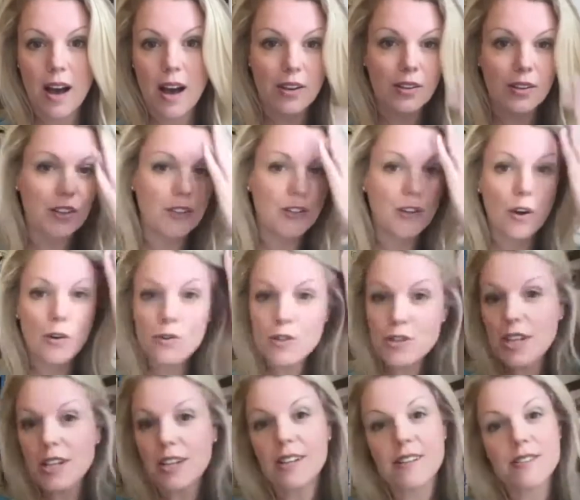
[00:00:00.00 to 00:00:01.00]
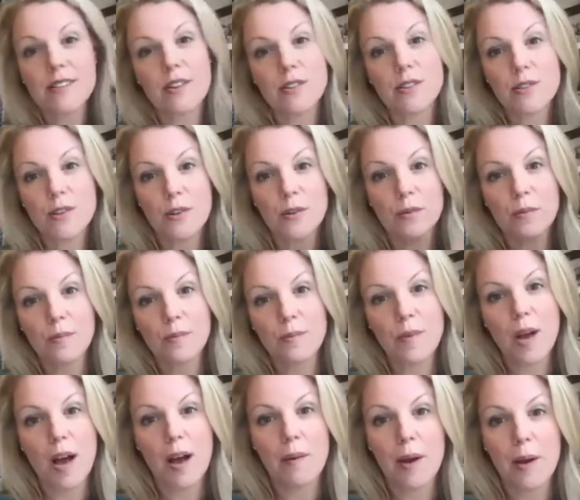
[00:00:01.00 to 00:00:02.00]
good coaching is also
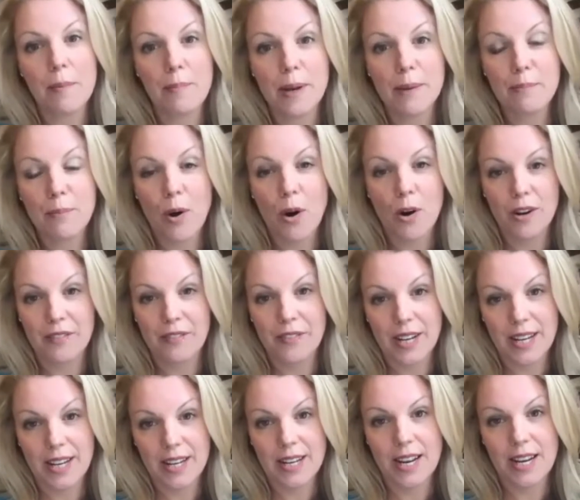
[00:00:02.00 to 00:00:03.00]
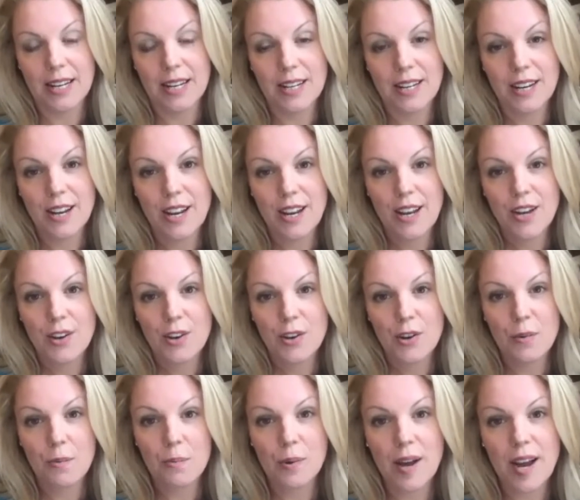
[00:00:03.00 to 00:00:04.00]
a big part of it. And
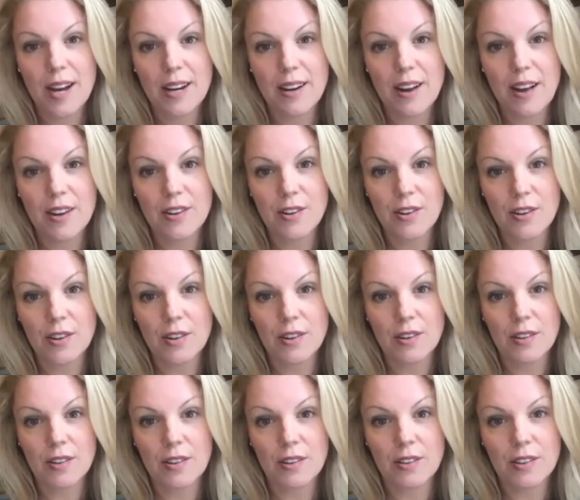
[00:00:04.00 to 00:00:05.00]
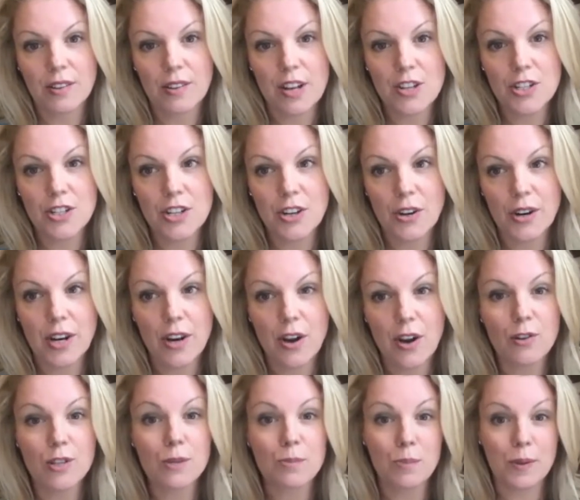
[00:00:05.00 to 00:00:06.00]
you played under the legendary
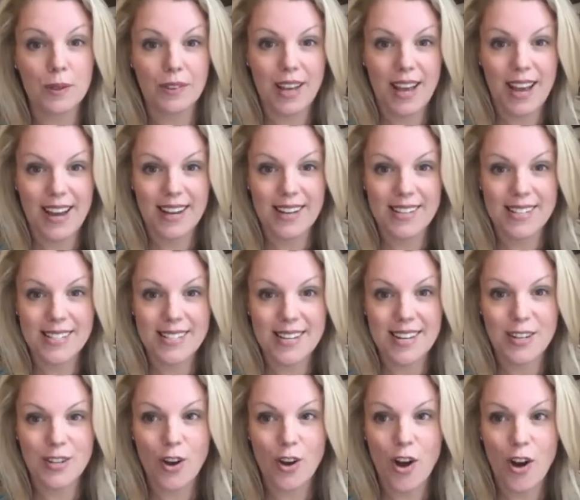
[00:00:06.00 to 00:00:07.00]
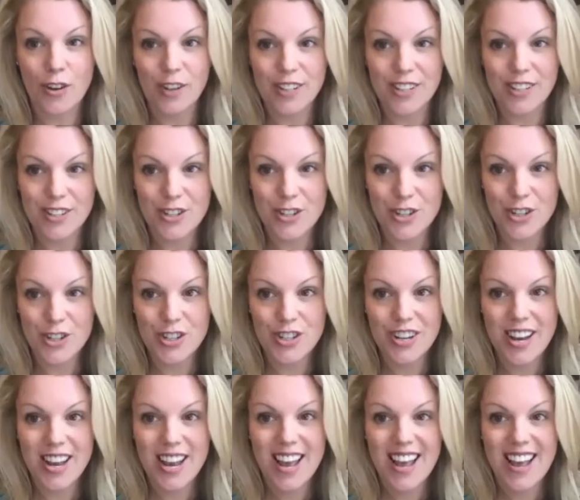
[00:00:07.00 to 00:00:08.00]
coach Bill Hayes in college.
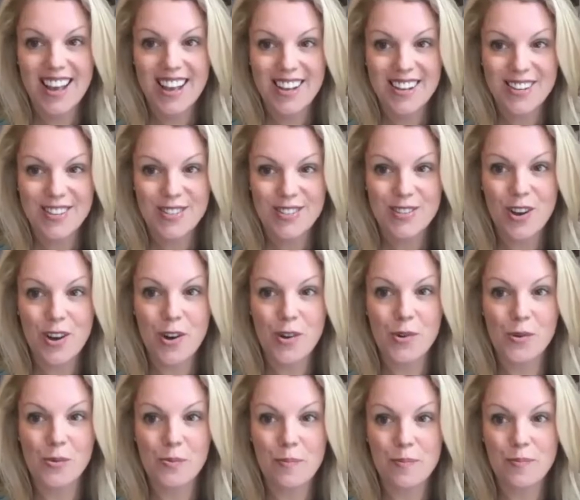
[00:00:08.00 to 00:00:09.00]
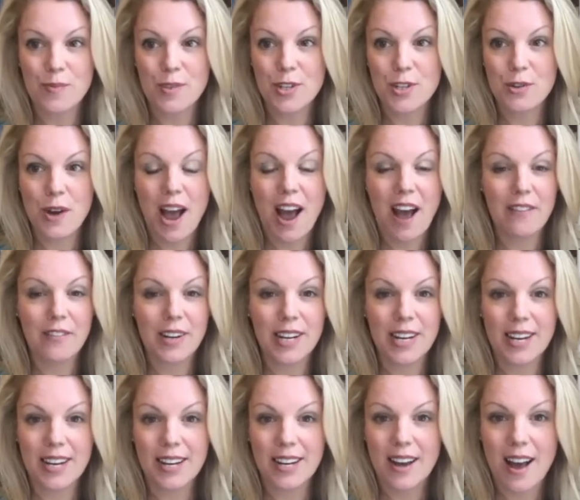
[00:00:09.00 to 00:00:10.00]
So do you have
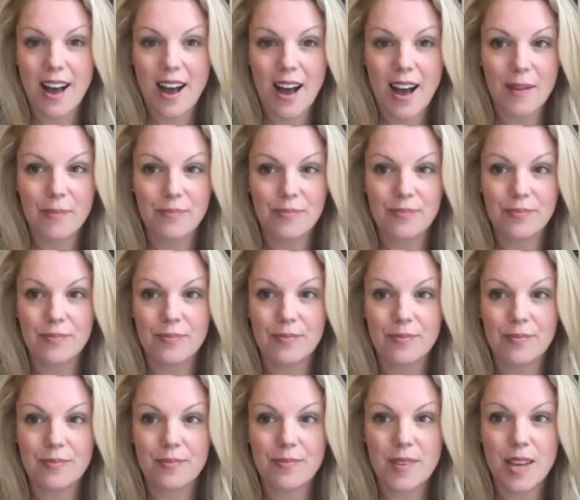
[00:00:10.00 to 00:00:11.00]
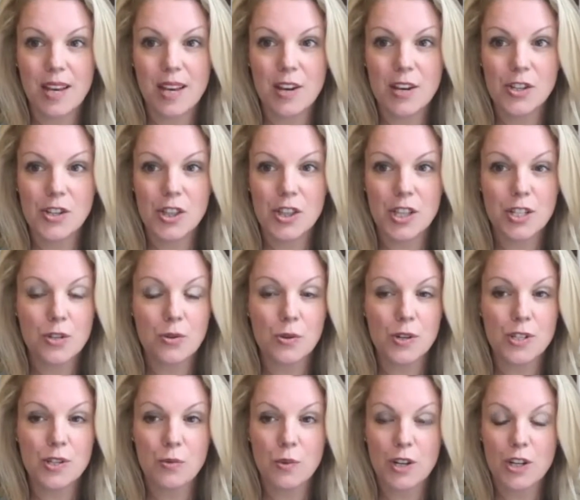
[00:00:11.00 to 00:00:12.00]
any
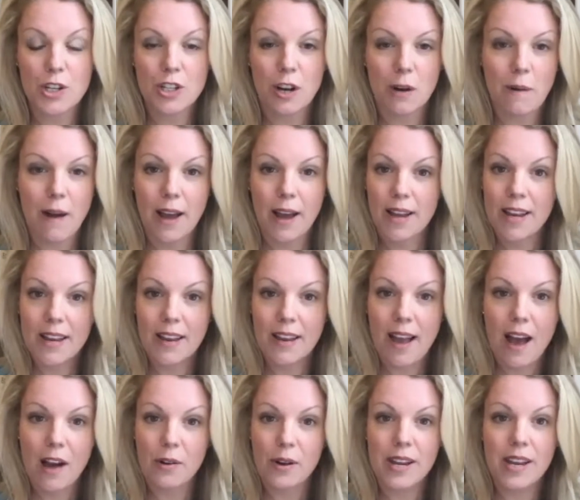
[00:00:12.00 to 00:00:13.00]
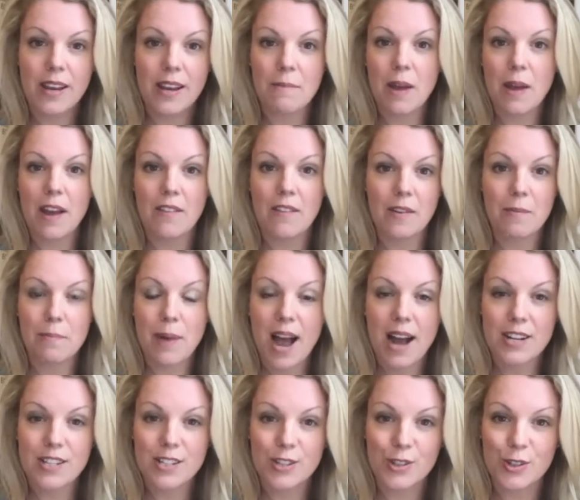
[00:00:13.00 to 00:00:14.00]
stories you want to share about how he may have
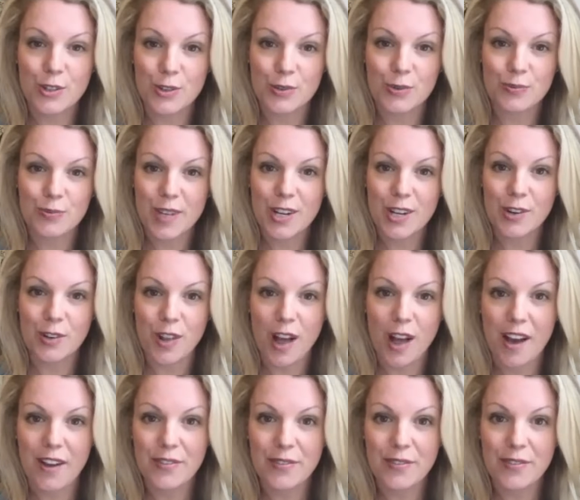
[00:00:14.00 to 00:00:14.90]
impacted you in your life?